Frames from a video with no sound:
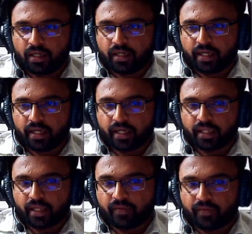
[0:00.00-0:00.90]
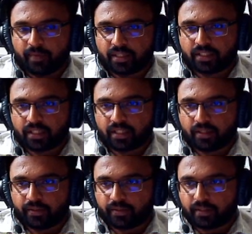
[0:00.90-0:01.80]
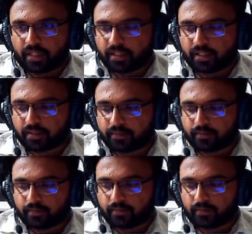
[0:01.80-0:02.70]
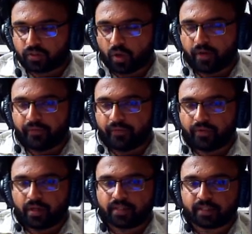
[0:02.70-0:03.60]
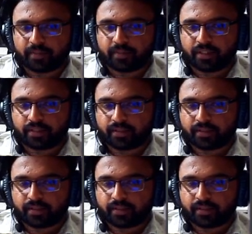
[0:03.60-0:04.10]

technique that we mentioned during that solid fluid discussions.